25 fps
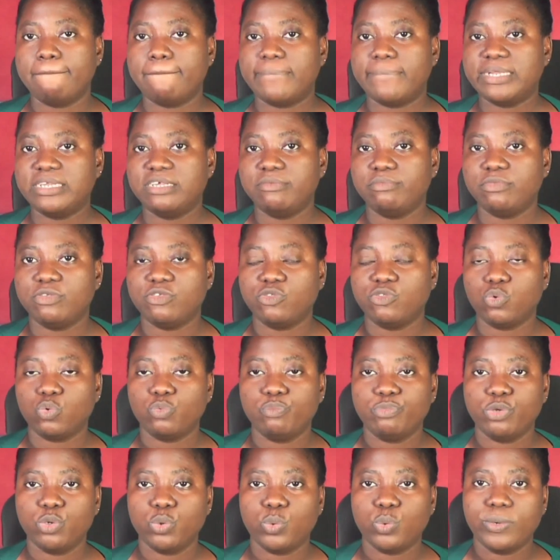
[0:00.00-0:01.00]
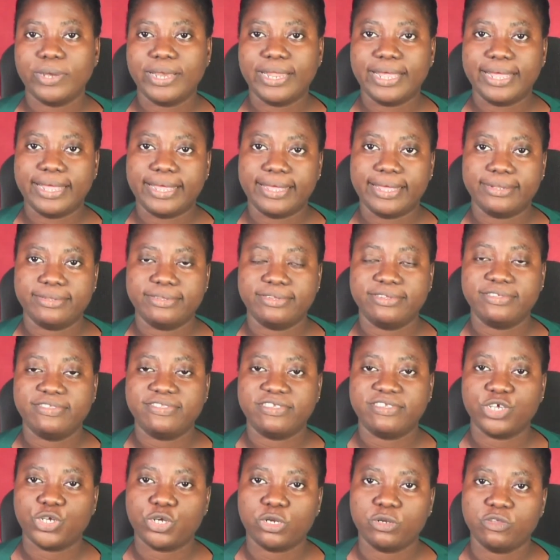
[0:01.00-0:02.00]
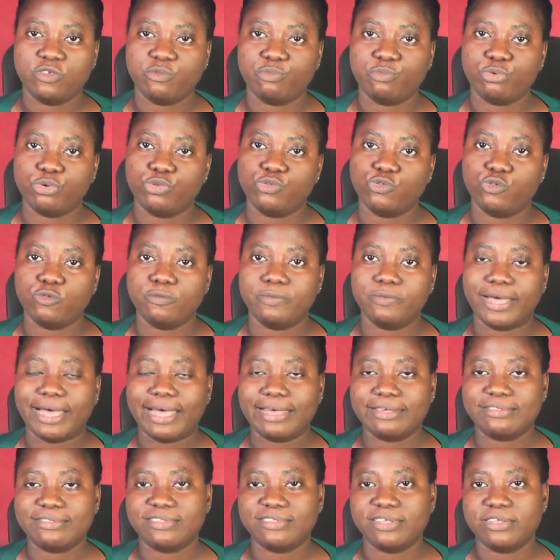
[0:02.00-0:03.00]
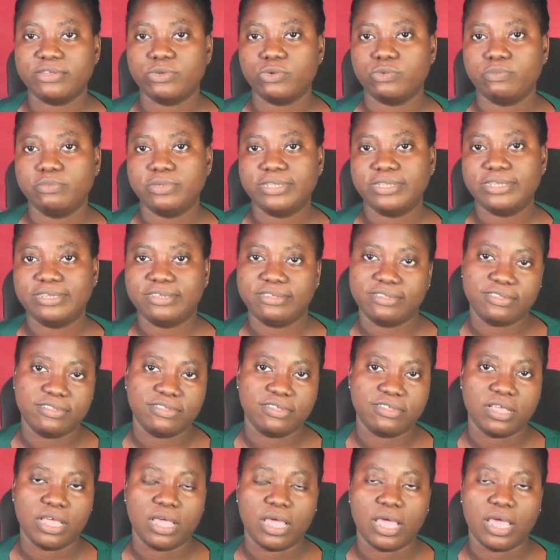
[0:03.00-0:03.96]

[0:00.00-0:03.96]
My name is Tomi Ogunleye. This session is brought to you by Accent Nominees.